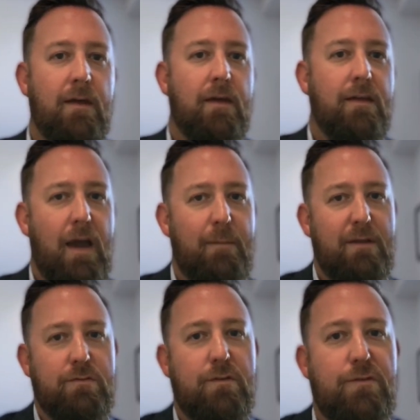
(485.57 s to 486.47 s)
Yeah, I mean, it
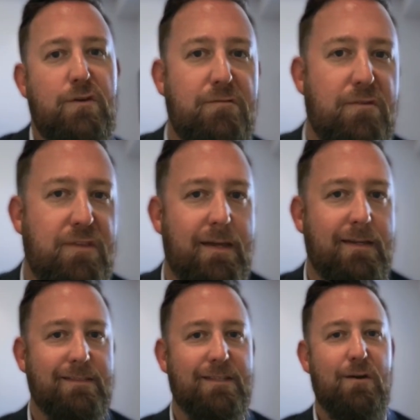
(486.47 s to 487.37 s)
was a few different
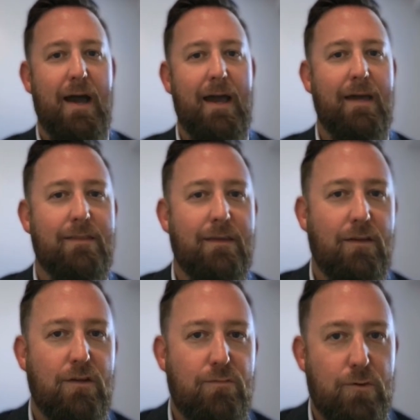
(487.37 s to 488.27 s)
things. So I had the
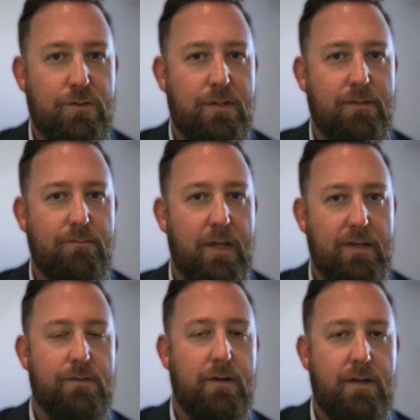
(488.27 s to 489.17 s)
good fortune of, when I
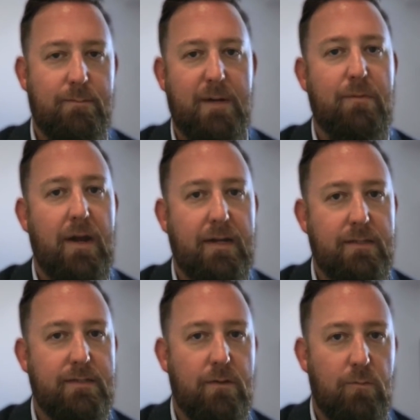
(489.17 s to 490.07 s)
started my
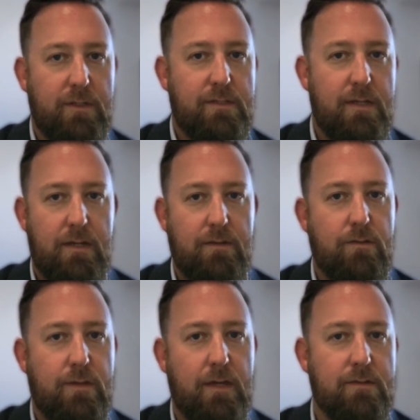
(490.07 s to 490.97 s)
practice at Winstead in
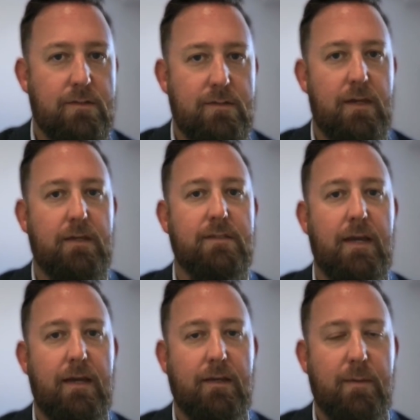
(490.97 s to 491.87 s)
2006, I
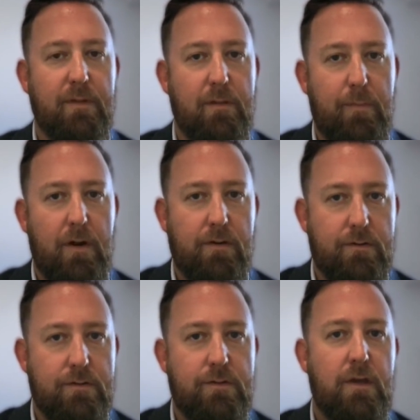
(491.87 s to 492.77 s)
had a couple of
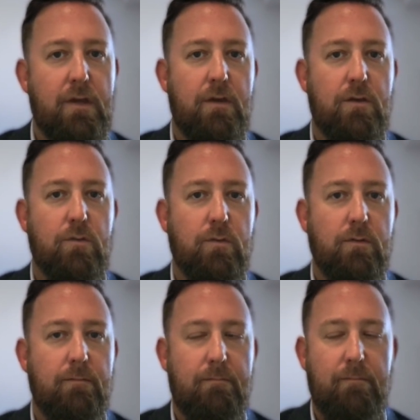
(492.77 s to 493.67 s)
partners who
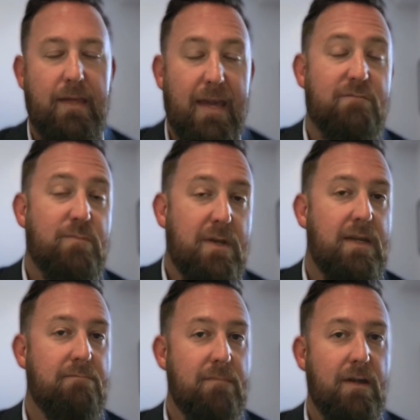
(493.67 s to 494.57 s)
gave
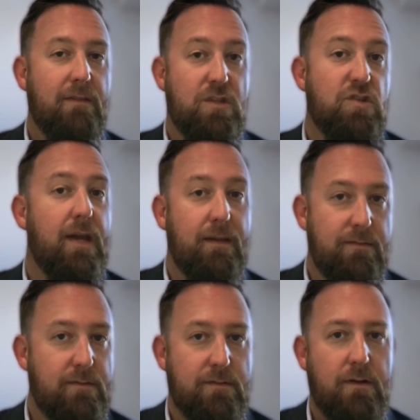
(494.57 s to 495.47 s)
me the
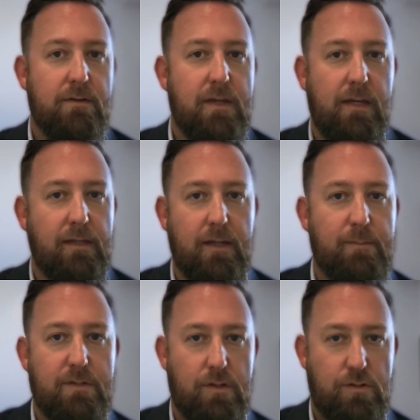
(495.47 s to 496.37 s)
chance to start taking
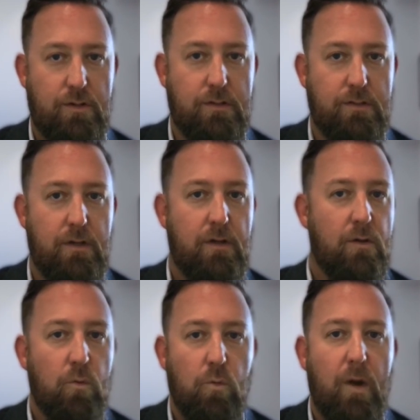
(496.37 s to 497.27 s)
depositions
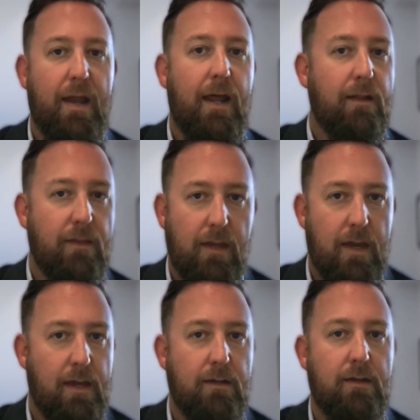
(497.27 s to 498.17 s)
right out of the
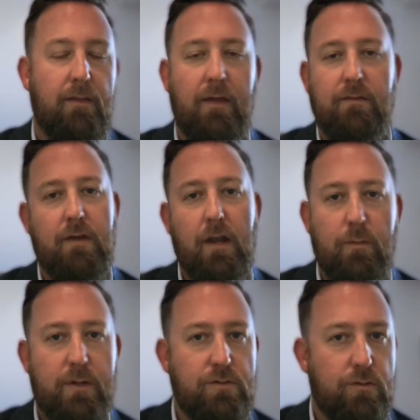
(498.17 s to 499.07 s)
gate. And that's not
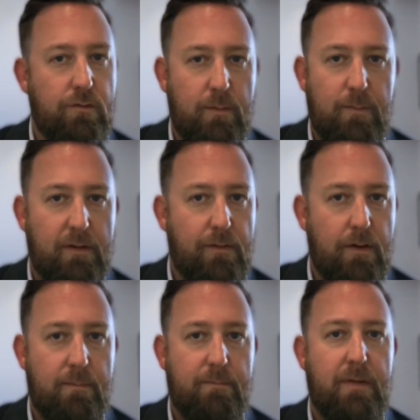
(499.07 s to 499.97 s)
always true at a big
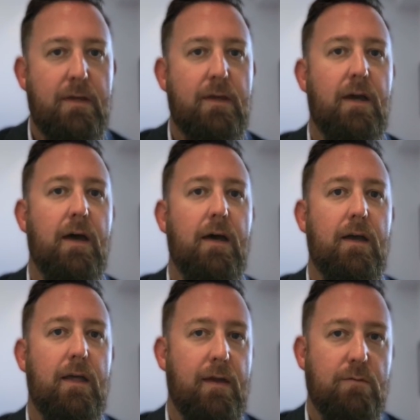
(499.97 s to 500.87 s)
firm.
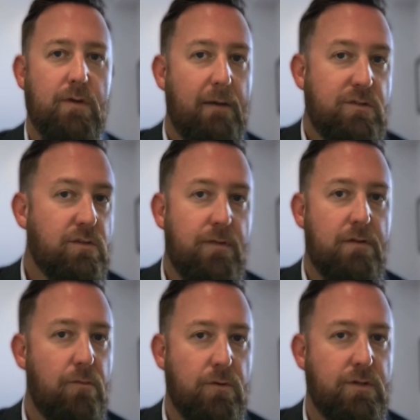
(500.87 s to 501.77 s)
I was just very
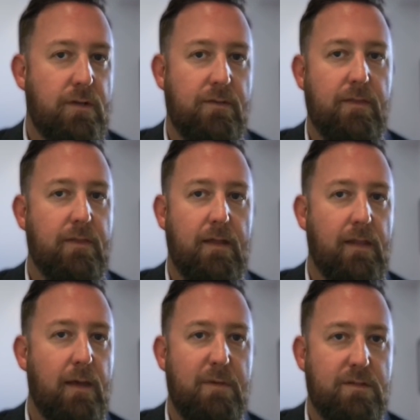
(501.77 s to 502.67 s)
fortunate that they
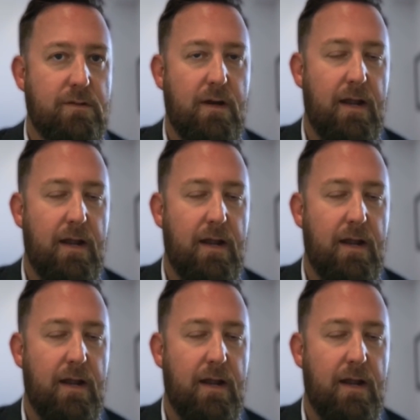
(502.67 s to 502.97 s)
let me start.